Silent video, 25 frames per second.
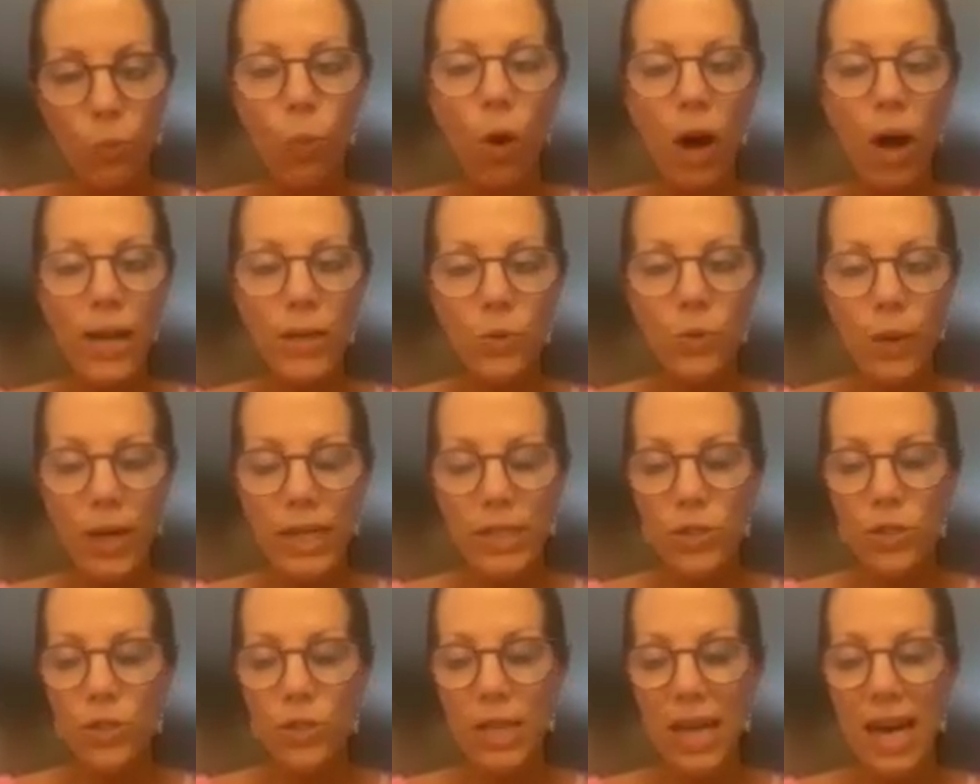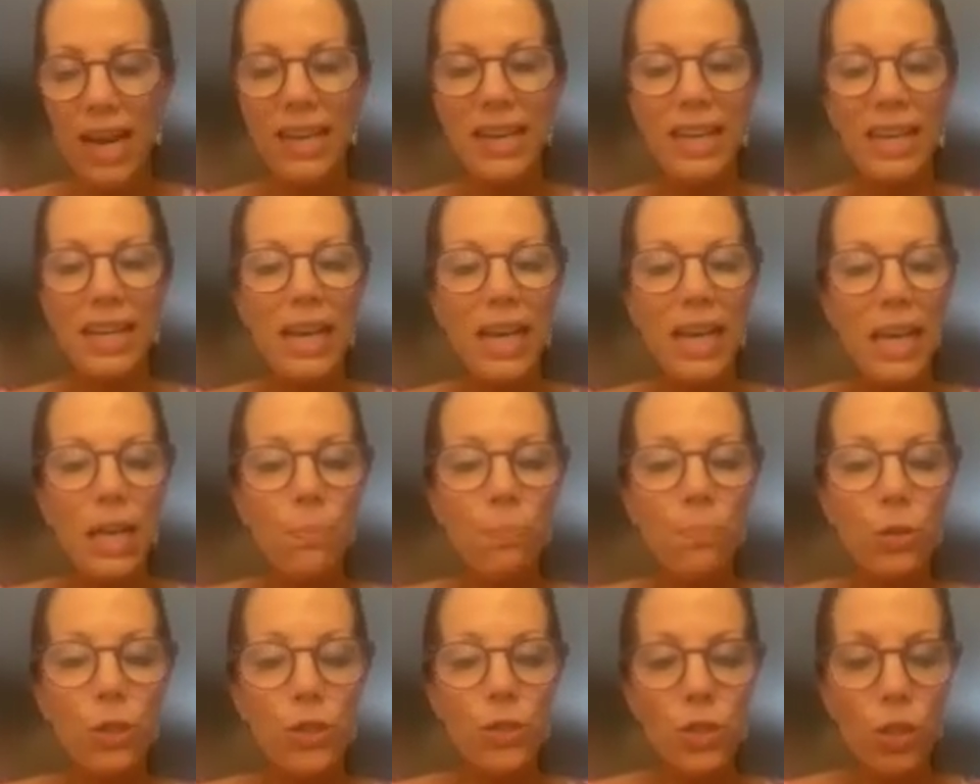Why do I do that?
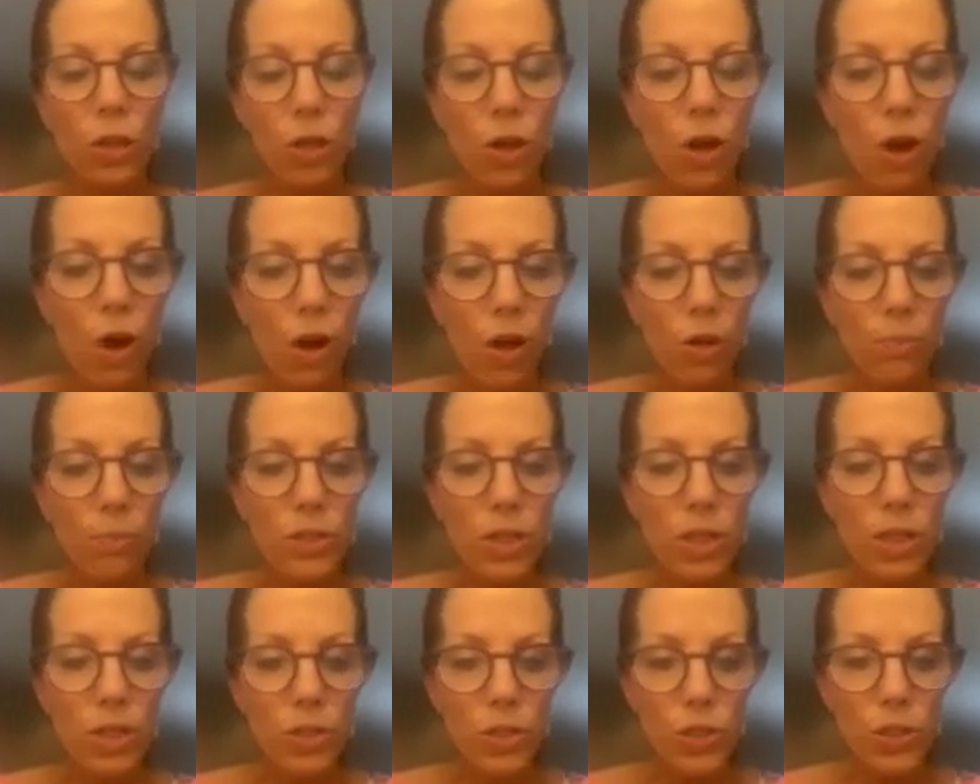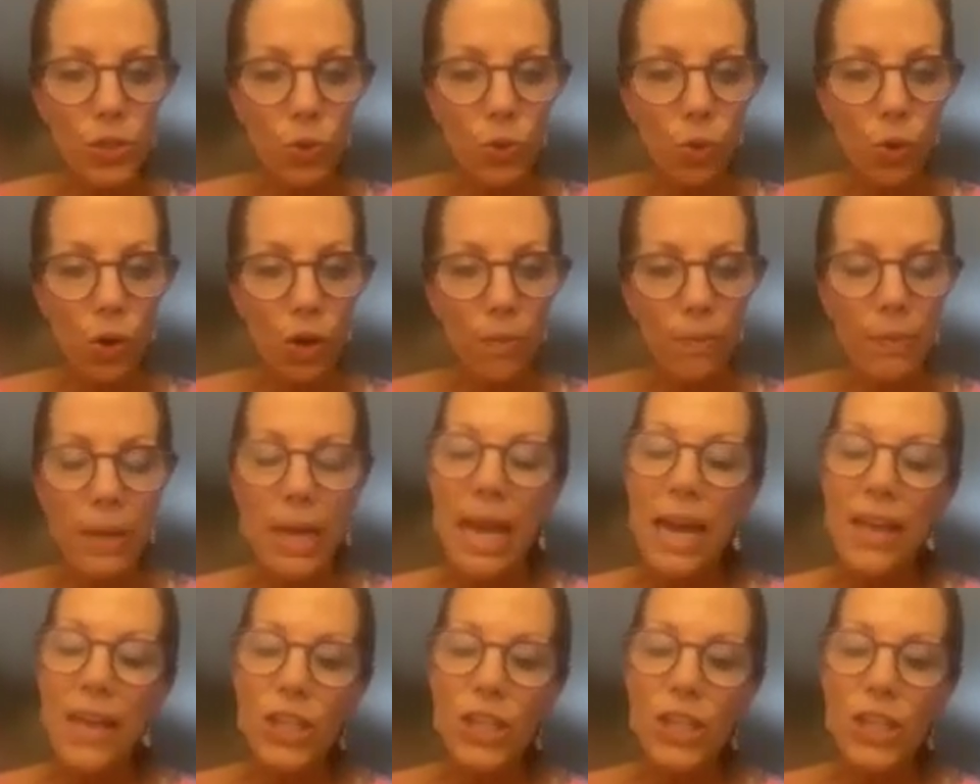It puts a calm to the storm.